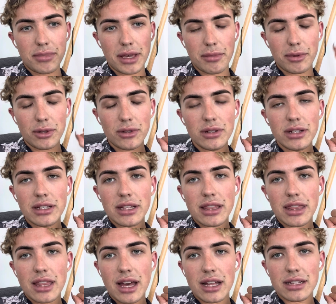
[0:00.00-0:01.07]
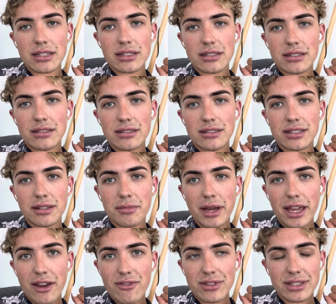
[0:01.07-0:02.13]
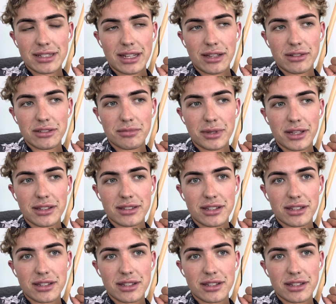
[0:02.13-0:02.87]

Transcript: people that did my Eras nails because